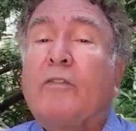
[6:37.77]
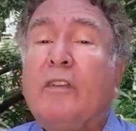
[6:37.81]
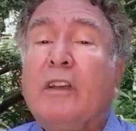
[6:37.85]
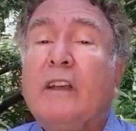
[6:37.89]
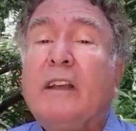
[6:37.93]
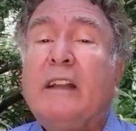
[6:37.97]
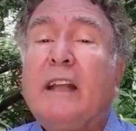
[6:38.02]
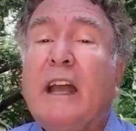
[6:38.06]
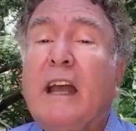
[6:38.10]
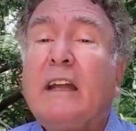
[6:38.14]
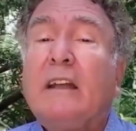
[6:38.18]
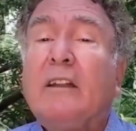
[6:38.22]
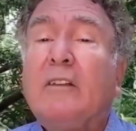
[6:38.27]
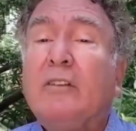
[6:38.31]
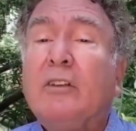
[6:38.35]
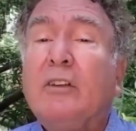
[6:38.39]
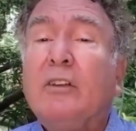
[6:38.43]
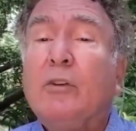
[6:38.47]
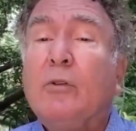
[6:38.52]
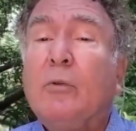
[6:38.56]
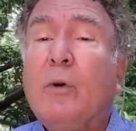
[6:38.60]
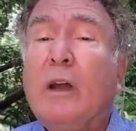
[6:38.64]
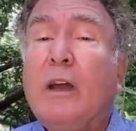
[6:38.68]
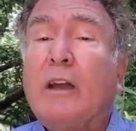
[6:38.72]
We're seeing that
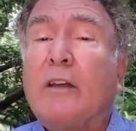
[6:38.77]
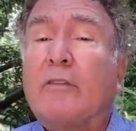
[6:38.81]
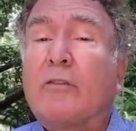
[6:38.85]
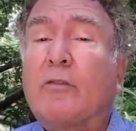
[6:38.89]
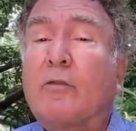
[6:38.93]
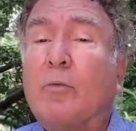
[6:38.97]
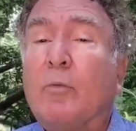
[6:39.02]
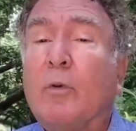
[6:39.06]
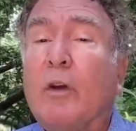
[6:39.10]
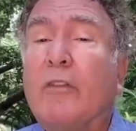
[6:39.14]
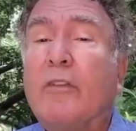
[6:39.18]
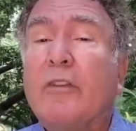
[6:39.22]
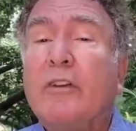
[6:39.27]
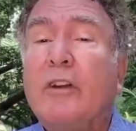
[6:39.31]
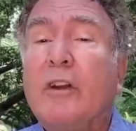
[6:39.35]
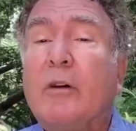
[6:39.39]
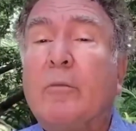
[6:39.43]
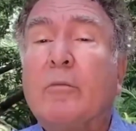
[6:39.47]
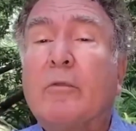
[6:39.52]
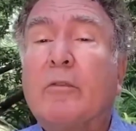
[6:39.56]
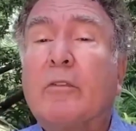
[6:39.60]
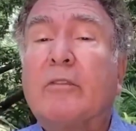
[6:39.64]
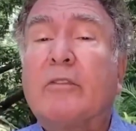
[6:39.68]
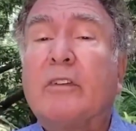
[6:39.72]
in the US, where the
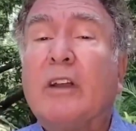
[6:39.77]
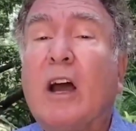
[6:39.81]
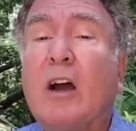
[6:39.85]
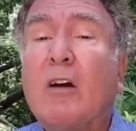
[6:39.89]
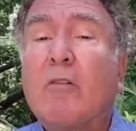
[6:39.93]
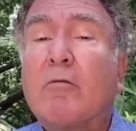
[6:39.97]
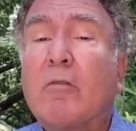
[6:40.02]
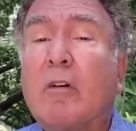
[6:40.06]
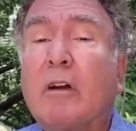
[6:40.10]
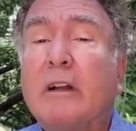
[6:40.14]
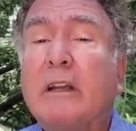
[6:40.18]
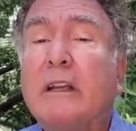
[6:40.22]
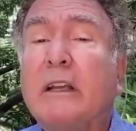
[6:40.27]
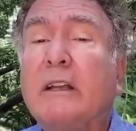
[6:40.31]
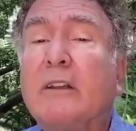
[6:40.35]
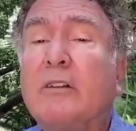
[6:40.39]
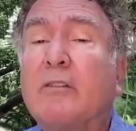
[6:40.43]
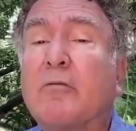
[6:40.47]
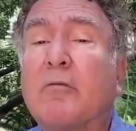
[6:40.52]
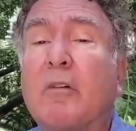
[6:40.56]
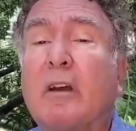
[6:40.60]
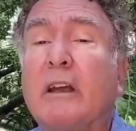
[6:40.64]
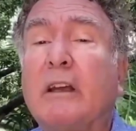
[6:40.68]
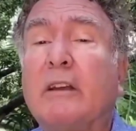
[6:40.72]
number is now
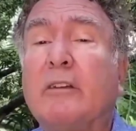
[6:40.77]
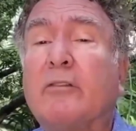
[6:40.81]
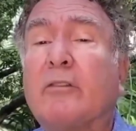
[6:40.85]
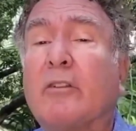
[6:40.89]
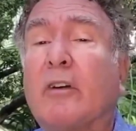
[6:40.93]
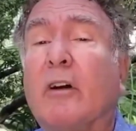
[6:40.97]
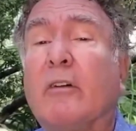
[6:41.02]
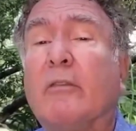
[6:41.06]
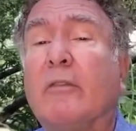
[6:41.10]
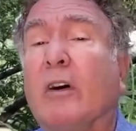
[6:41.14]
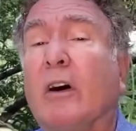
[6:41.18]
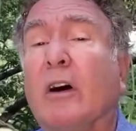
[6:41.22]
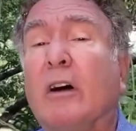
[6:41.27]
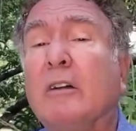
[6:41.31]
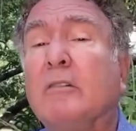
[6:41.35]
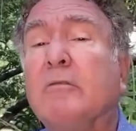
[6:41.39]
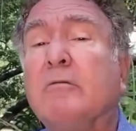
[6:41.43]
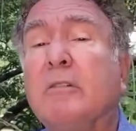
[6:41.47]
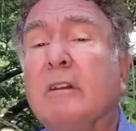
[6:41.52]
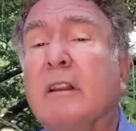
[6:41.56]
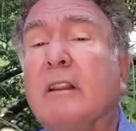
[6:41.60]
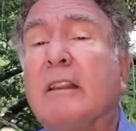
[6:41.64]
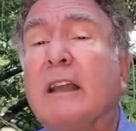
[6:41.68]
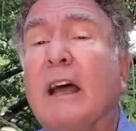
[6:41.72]
running in the range of
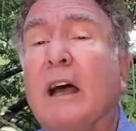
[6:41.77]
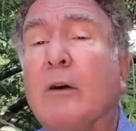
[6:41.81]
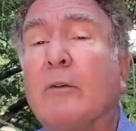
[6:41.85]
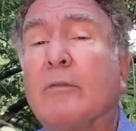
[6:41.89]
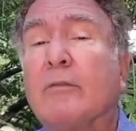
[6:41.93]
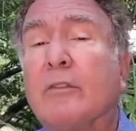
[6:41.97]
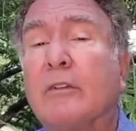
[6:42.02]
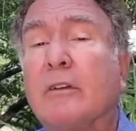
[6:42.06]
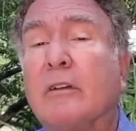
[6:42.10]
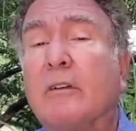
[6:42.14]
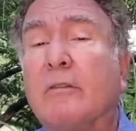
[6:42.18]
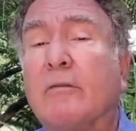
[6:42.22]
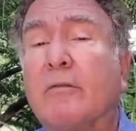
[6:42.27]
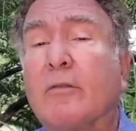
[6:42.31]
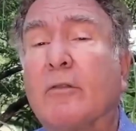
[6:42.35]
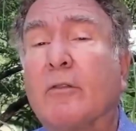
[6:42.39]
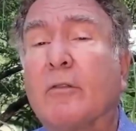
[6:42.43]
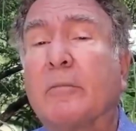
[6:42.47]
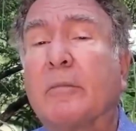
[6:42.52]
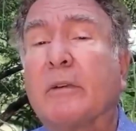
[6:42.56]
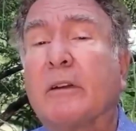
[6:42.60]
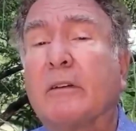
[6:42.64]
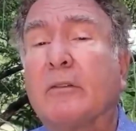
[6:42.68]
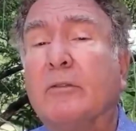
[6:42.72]
100,000
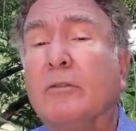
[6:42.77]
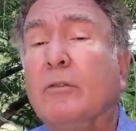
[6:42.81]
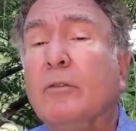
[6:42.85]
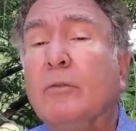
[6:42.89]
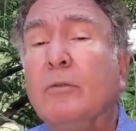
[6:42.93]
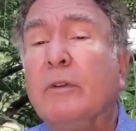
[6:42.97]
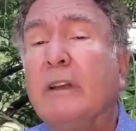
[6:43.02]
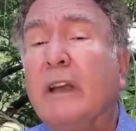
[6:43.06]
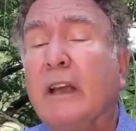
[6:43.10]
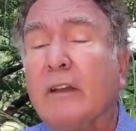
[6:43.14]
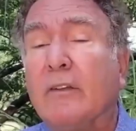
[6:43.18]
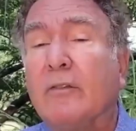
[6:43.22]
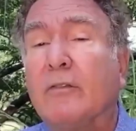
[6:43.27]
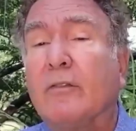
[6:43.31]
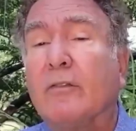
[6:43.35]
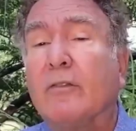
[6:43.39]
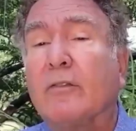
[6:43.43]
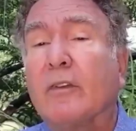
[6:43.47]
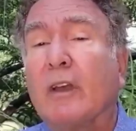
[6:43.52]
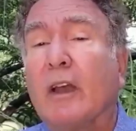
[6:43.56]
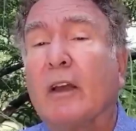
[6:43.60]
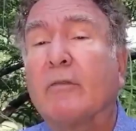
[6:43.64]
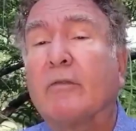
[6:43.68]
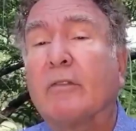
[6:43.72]
confirmed new
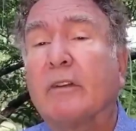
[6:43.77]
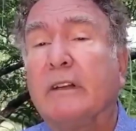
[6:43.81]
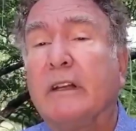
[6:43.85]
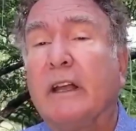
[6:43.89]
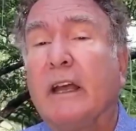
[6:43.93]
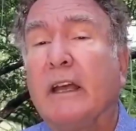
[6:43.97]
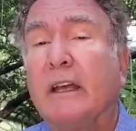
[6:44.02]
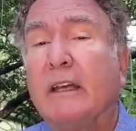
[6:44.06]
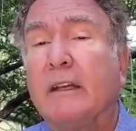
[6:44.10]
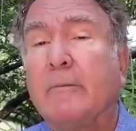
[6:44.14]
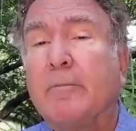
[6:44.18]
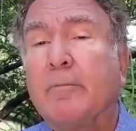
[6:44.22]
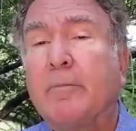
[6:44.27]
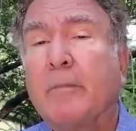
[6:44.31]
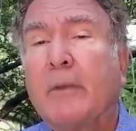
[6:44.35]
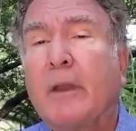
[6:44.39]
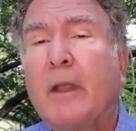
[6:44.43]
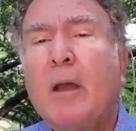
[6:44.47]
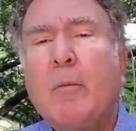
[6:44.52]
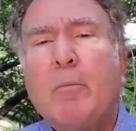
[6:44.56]
cases every day.